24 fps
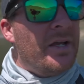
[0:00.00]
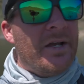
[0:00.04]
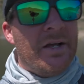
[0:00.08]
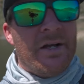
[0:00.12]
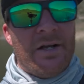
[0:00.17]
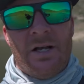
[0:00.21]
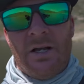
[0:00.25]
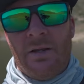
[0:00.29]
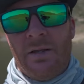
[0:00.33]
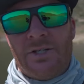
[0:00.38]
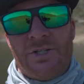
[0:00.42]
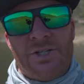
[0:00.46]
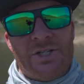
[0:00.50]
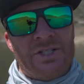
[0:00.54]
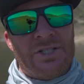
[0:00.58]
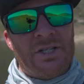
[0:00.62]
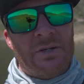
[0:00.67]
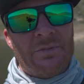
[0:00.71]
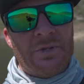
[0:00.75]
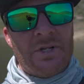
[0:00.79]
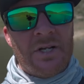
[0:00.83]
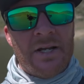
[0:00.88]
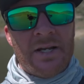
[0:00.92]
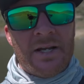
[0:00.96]
It's just
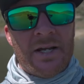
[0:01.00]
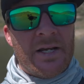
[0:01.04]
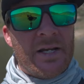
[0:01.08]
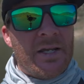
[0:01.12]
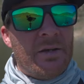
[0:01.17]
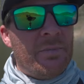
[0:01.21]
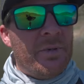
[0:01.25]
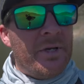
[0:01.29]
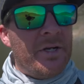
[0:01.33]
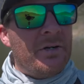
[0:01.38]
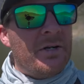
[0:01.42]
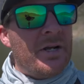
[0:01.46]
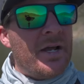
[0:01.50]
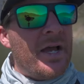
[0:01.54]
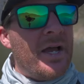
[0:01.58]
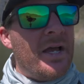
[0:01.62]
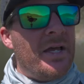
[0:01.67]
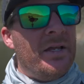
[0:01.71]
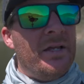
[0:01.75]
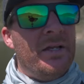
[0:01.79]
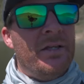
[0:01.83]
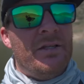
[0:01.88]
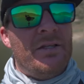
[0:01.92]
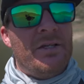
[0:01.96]
something I got to get better
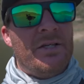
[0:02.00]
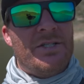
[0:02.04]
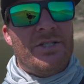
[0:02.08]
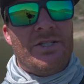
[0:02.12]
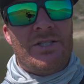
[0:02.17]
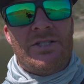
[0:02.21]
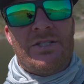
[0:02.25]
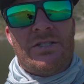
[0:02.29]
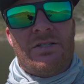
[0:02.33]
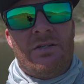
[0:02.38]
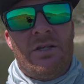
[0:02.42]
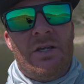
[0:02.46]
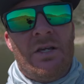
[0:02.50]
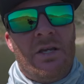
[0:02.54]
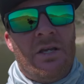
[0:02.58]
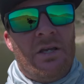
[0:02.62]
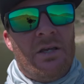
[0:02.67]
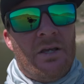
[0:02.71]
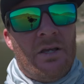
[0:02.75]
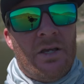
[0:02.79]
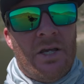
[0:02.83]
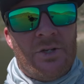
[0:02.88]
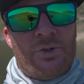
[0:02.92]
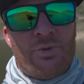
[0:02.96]
at.
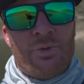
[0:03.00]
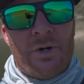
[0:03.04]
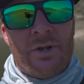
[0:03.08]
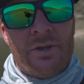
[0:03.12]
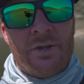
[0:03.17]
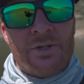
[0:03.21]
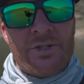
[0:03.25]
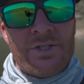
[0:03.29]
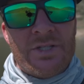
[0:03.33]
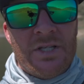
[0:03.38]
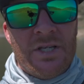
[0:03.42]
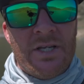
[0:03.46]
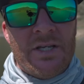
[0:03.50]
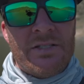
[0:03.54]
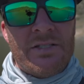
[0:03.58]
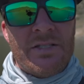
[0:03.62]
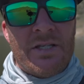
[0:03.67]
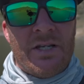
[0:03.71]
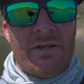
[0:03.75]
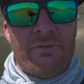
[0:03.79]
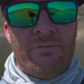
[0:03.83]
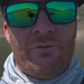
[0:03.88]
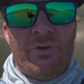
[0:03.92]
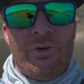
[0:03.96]
It's one of those things
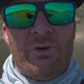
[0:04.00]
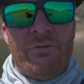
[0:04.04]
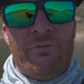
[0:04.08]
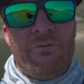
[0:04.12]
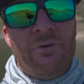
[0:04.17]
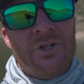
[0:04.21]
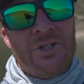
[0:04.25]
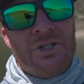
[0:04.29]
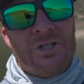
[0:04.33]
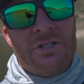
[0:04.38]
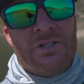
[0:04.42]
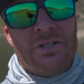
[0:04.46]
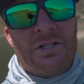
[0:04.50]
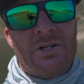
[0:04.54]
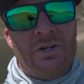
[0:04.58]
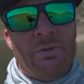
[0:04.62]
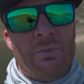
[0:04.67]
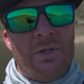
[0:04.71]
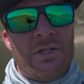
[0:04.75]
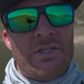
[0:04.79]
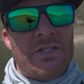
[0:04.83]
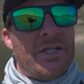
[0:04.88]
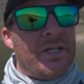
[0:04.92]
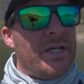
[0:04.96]
that if you're fishing
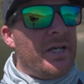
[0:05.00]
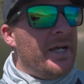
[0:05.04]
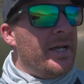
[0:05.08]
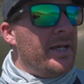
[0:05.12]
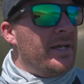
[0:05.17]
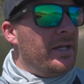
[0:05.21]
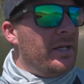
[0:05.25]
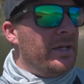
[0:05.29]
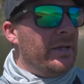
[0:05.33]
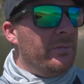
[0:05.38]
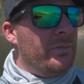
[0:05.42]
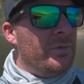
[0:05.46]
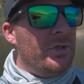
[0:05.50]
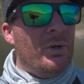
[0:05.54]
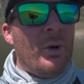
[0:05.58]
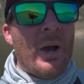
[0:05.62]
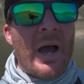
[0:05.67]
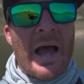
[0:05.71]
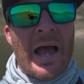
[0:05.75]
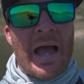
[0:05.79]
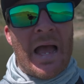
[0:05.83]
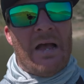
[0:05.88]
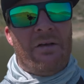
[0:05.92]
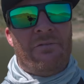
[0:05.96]
tournaments like I am, you
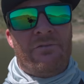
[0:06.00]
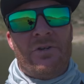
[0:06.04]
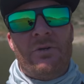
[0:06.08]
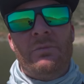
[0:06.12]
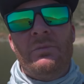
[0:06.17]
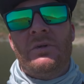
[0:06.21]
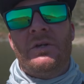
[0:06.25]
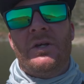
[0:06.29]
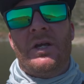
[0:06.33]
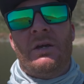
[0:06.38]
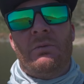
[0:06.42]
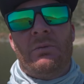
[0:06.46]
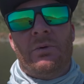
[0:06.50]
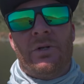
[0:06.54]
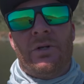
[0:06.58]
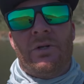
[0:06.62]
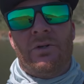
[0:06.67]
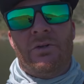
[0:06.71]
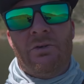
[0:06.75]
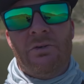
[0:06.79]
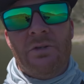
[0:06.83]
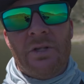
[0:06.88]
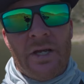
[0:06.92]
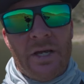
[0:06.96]
have to be able to
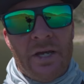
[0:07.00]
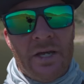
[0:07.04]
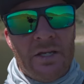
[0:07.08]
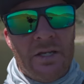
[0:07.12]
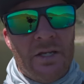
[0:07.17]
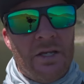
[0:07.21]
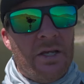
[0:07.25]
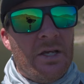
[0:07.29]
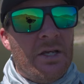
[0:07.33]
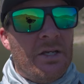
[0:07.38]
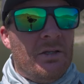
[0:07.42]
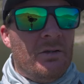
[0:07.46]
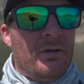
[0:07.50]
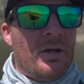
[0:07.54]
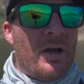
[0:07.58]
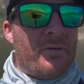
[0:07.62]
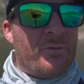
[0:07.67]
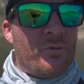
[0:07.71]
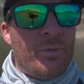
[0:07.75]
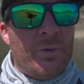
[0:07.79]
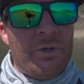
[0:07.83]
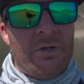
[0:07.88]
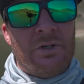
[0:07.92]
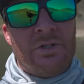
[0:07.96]
do that. You
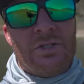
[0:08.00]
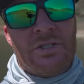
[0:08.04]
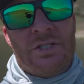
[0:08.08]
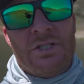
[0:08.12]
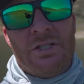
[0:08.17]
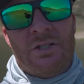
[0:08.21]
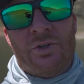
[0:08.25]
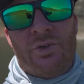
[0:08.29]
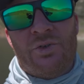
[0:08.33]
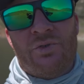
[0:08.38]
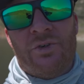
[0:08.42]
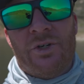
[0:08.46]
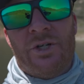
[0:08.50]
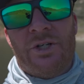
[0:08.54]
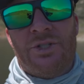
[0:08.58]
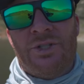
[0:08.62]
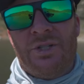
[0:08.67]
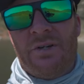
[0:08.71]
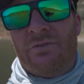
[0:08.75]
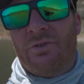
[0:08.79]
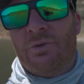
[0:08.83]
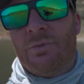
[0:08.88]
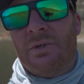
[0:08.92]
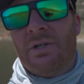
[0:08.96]
have to be able to see those fish.
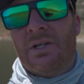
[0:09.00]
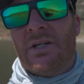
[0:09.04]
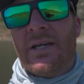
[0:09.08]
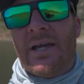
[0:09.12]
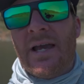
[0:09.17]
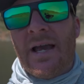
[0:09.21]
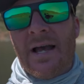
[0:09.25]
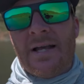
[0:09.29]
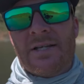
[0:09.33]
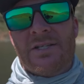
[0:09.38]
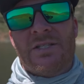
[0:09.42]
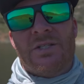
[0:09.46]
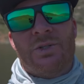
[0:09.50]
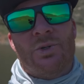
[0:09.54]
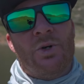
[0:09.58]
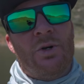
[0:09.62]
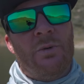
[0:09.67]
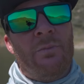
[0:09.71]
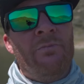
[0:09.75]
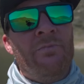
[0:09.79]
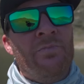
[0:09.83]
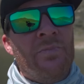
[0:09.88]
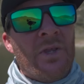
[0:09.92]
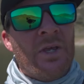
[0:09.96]
You have to be able to cast to
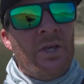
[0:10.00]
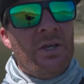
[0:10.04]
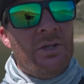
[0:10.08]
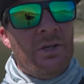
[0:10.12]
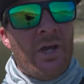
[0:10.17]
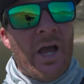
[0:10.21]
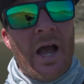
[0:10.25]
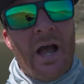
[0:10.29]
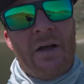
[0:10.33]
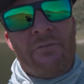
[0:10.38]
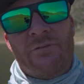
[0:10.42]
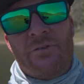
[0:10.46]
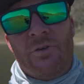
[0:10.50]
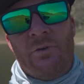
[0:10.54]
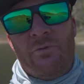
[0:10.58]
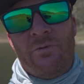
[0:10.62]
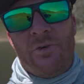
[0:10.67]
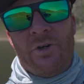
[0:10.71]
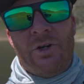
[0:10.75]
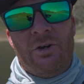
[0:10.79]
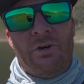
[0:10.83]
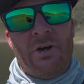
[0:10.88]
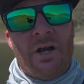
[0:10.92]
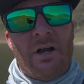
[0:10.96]
them. You have to
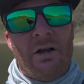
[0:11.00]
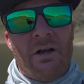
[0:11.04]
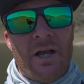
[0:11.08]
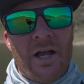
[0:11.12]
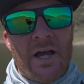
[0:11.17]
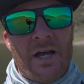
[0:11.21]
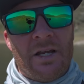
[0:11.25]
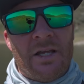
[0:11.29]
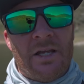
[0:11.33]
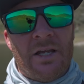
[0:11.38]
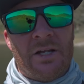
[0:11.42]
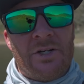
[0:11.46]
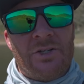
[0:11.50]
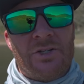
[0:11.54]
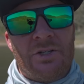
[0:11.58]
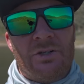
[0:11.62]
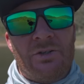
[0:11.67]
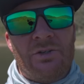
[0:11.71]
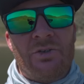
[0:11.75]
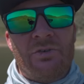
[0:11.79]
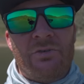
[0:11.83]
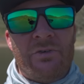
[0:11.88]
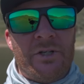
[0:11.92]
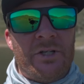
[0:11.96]
figure out how to catch
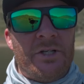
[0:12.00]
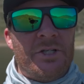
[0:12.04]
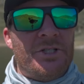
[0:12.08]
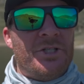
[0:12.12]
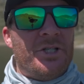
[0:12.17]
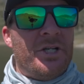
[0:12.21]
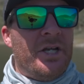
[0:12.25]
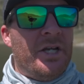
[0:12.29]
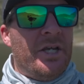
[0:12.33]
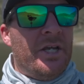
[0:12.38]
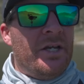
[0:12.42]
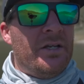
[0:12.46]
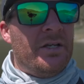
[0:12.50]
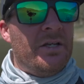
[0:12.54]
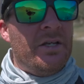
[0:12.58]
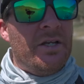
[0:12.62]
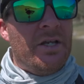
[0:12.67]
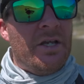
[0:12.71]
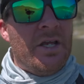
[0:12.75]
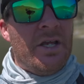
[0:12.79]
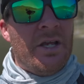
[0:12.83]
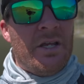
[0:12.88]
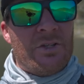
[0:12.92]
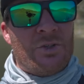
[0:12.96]
those fish, and
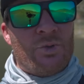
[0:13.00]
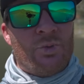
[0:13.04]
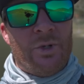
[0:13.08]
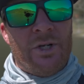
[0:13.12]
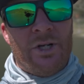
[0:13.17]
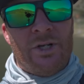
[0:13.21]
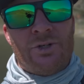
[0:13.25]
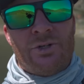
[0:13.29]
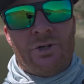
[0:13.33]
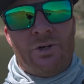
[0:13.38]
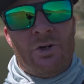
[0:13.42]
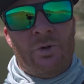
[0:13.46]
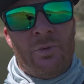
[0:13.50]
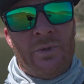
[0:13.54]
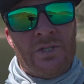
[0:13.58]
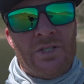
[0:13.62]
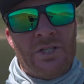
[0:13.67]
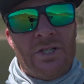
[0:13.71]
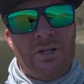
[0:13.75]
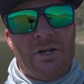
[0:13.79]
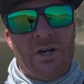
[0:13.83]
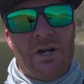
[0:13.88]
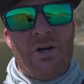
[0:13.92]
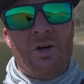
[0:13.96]
it's winning tournaments
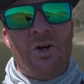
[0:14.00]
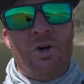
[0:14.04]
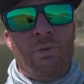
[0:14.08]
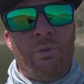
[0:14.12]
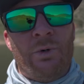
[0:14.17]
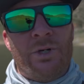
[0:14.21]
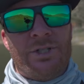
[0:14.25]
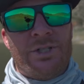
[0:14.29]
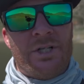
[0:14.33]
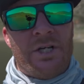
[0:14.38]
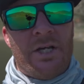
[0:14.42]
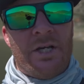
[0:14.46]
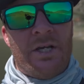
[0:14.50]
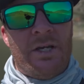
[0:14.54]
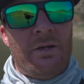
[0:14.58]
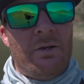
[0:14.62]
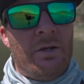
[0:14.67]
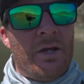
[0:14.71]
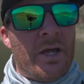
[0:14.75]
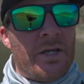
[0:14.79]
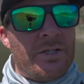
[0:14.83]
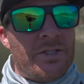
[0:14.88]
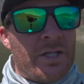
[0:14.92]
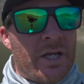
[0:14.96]
here at home, which
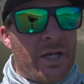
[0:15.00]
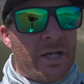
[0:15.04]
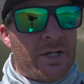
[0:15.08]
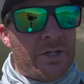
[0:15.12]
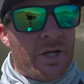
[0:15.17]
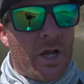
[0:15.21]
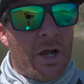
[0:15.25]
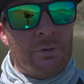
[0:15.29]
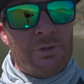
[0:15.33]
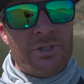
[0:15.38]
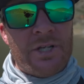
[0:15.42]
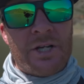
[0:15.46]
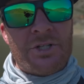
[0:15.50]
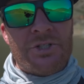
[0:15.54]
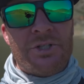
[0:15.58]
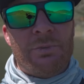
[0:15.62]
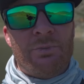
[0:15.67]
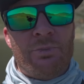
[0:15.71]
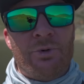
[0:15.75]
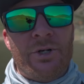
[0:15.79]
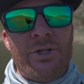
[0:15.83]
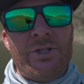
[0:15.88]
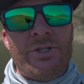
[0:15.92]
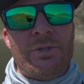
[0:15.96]
I was actually
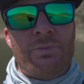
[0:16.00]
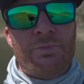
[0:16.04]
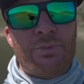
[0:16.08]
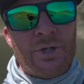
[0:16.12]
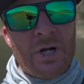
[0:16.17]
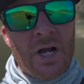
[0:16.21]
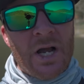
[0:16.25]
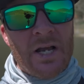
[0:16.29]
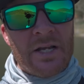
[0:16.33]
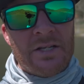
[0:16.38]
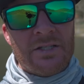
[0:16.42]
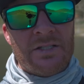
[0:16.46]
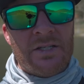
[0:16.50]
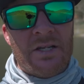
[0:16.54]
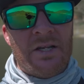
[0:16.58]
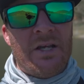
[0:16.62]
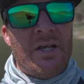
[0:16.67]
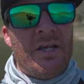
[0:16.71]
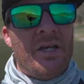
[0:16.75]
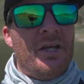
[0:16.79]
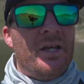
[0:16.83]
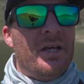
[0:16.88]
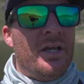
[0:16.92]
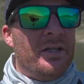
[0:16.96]
pretty surprised.
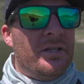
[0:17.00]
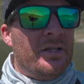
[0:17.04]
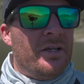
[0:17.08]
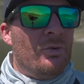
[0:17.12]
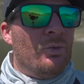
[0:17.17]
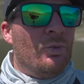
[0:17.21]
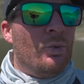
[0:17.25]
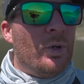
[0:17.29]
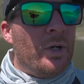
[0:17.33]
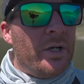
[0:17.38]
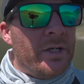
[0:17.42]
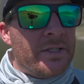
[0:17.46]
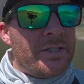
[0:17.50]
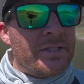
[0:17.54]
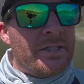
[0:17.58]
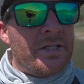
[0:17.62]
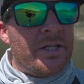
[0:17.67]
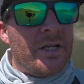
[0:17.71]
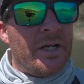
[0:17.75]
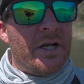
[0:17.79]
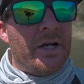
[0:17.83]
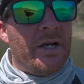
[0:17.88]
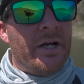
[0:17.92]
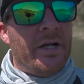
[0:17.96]
And then
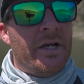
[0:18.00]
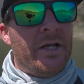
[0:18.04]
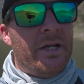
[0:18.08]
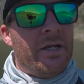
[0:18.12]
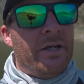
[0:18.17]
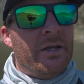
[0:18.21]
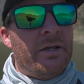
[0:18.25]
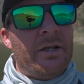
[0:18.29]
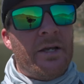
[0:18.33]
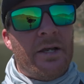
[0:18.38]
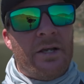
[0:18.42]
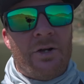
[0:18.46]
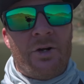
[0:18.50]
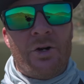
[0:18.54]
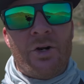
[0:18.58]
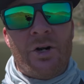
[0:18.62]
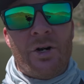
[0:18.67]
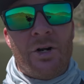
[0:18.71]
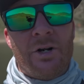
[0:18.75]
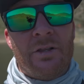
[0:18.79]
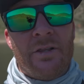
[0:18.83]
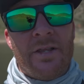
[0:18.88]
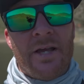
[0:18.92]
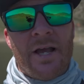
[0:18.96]
once I kind of
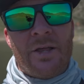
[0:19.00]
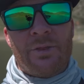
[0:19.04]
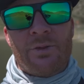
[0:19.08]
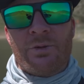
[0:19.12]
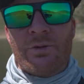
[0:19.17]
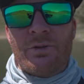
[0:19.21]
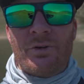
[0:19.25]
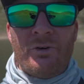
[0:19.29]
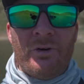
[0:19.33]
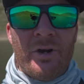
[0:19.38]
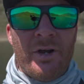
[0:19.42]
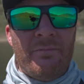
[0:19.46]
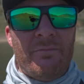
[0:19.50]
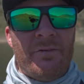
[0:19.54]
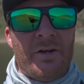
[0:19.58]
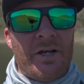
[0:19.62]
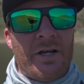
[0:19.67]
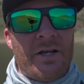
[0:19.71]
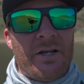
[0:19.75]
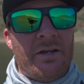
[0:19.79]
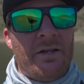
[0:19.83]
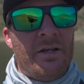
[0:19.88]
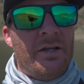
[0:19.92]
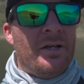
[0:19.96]
heard that through the
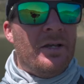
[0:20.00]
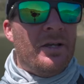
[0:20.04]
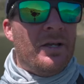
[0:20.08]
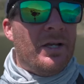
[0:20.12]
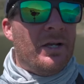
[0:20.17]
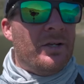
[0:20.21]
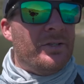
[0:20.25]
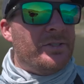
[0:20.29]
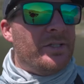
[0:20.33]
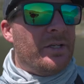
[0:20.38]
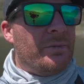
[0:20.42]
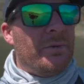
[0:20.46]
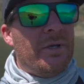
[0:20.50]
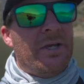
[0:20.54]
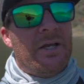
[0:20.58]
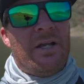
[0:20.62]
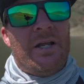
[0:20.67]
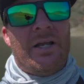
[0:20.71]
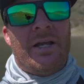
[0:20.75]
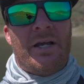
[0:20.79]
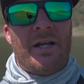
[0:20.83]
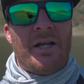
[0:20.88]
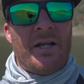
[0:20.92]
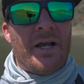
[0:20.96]
grapevine, I was like, man,
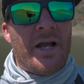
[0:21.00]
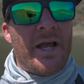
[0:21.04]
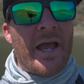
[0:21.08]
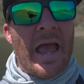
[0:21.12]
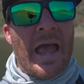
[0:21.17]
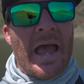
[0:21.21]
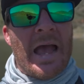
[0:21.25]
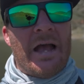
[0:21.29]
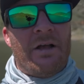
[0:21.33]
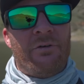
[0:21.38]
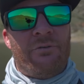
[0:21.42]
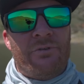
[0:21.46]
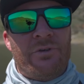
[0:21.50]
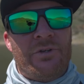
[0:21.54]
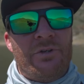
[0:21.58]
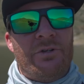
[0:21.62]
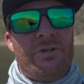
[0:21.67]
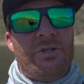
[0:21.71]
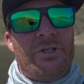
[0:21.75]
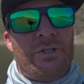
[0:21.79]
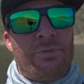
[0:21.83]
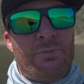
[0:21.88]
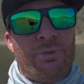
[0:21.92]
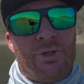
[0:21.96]
I have to
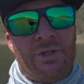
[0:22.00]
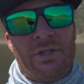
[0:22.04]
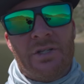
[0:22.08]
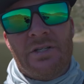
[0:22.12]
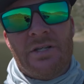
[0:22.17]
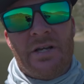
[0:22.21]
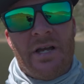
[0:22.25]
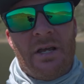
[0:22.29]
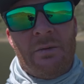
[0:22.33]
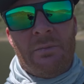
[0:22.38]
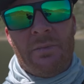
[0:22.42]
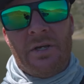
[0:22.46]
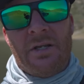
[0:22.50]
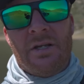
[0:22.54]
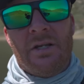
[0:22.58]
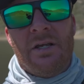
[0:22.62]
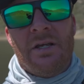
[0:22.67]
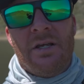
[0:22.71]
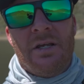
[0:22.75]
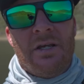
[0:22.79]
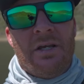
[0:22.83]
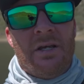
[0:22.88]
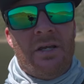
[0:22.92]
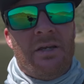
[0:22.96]
just put the time in
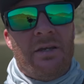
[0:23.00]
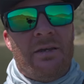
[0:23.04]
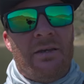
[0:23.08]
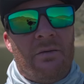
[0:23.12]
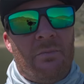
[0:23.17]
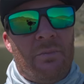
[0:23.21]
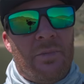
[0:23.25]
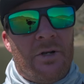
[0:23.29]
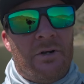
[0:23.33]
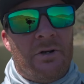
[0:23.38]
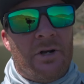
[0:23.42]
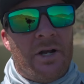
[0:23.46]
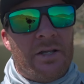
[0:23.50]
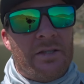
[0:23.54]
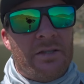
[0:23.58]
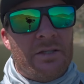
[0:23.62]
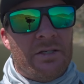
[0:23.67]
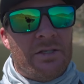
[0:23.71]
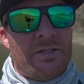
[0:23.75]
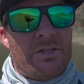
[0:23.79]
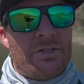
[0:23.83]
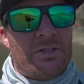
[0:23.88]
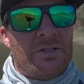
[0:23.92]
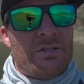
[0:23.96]
and get better at
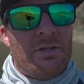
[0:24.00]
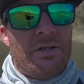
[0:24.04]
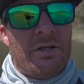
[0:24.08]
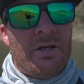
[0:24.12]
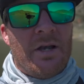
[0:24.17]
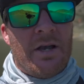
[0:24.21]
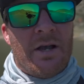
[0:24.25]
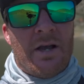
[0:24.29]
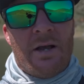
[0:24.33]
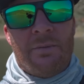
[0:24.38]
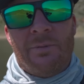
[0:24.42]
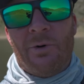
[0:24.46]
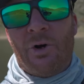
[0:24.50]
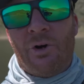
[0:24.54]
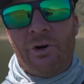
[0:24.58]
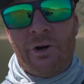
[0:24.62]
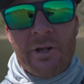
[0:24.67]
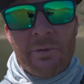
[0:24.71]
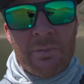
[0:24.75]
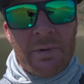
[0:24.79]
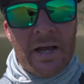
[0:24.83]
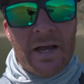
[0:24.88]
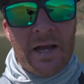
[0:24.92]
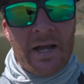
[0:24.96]
this. I'm
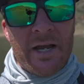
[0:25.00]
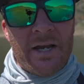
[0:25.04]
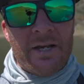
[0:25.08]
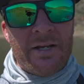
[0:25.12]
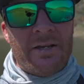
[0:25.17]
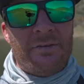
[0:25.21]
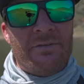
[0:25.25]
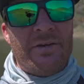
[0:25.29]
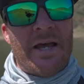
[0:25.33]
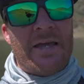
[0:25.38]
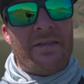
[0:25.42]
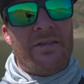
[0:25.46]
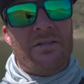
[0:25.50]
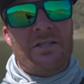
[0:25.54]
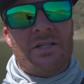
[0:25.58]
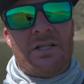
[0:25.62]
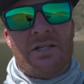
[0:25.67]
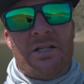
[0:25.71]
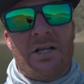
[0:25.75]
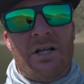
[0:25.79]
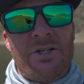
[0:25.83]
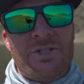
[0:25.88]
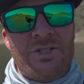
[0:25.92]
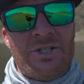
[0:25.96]
already behind. I've had the
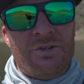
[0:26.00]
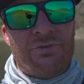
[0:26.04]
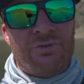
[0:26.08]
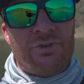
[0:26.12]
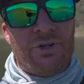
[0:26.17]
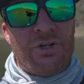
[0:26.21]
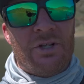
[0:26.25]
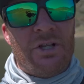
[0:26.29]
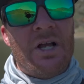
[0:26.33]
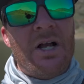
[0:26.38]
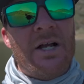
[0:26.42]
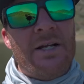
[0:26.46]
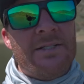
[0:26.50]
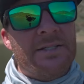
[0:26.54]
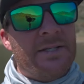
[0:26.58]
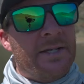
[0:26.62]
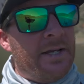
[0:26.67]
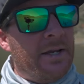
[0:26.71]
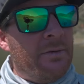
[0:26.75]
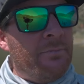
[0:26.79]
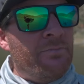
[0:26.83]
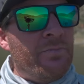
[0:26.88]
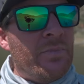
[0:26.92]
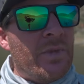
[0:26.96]
technology for a long
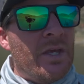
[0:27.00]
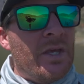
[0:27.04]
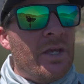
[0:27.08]
time,